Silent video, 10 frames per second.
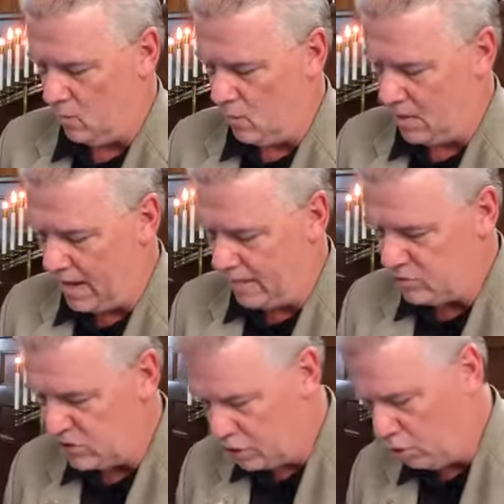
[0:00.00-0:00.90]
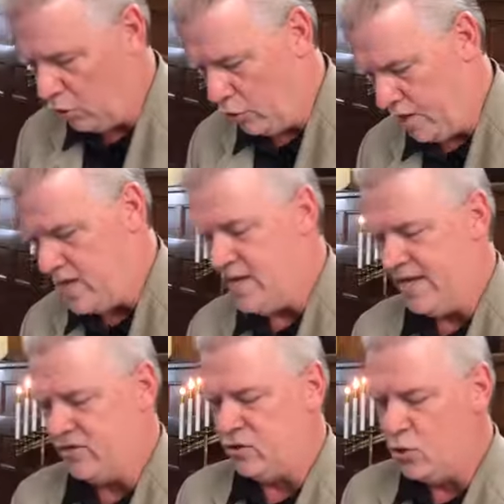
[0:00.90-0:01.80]
What I am still learning
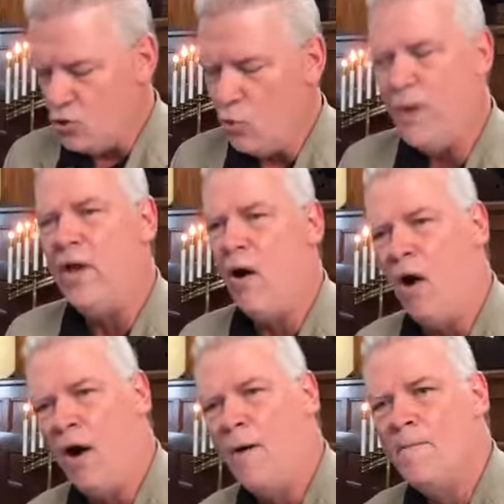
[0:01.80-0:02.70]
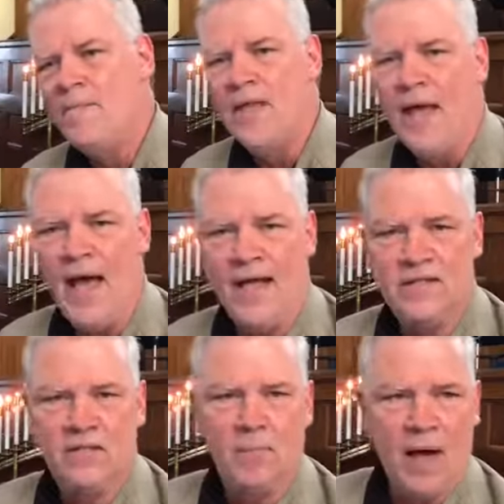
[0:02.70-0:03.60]
is who we are
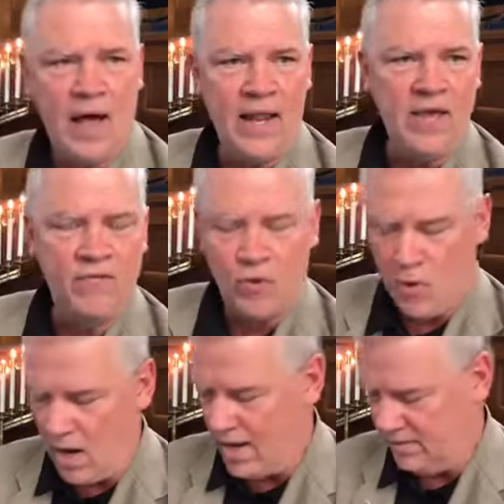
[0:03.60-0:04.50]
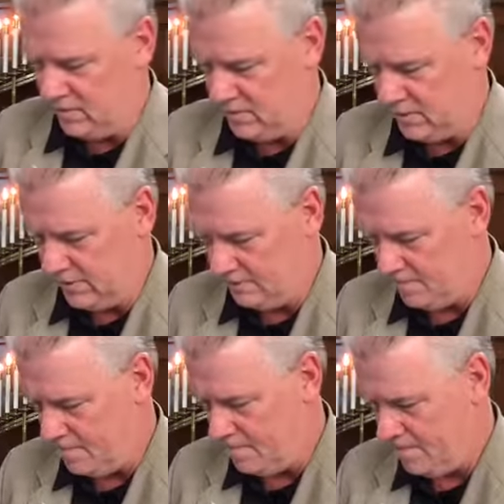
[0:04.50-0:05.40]
as the body of Christ.
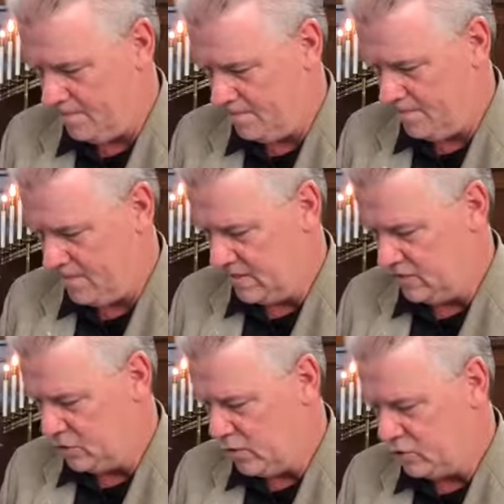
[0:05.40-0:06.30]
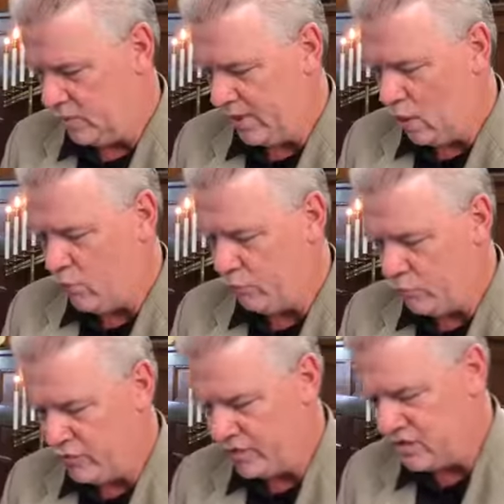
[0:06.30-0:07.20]
And so as we go
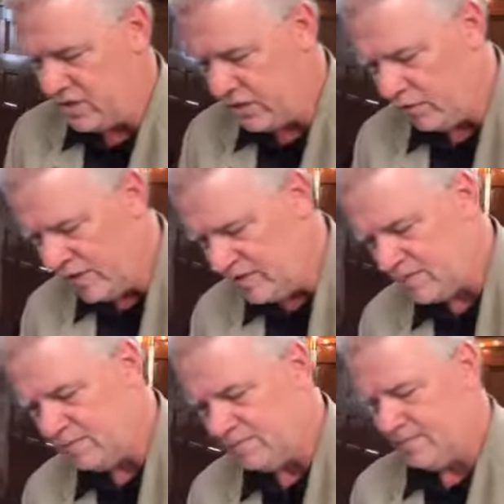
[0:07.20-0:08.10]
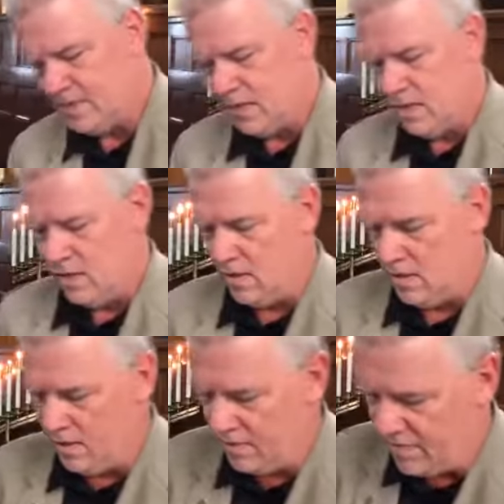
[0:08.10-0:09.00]
through this series,
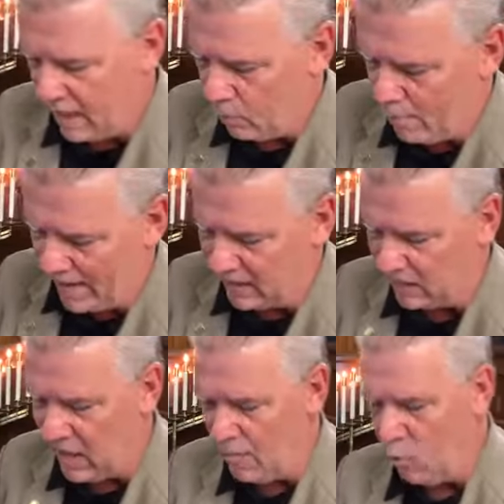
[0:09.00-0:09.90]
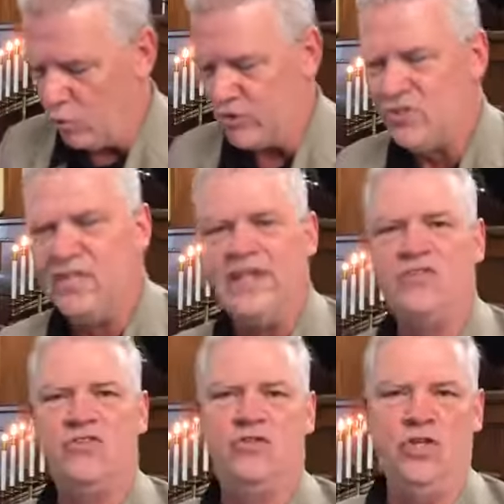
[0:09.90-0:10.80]
that will make a lot more
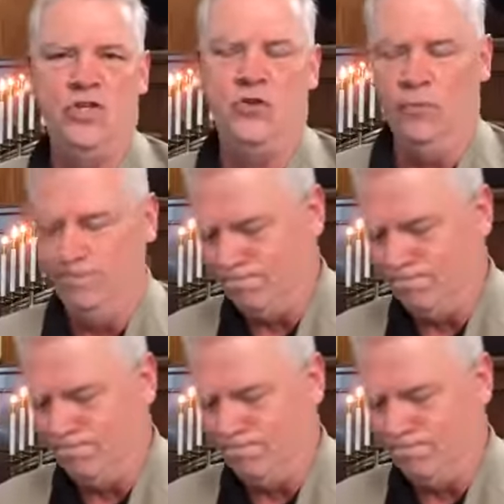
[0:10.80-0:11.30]
sense to you.